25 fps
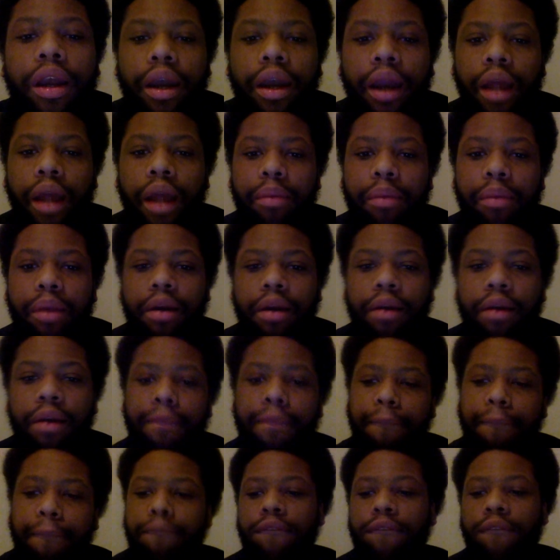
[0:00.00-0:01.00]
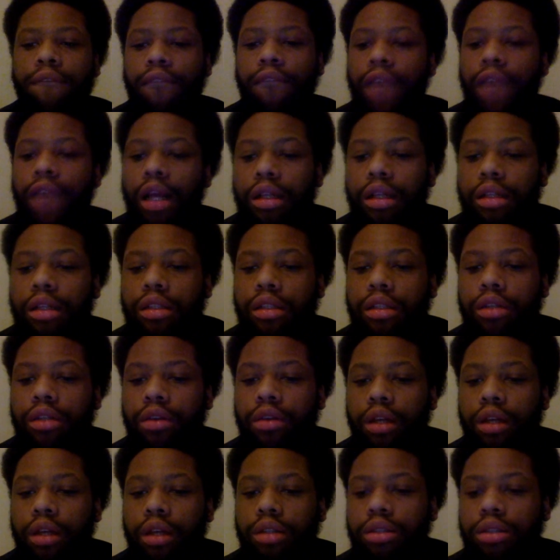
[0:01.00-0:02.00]
Nightmare. Let's get
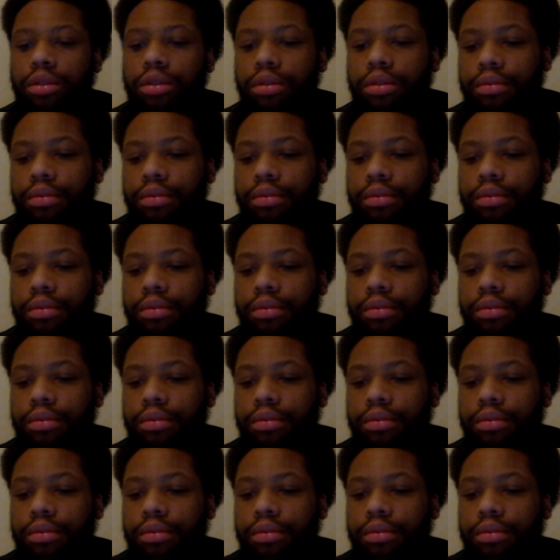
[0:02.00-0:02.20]
right into it.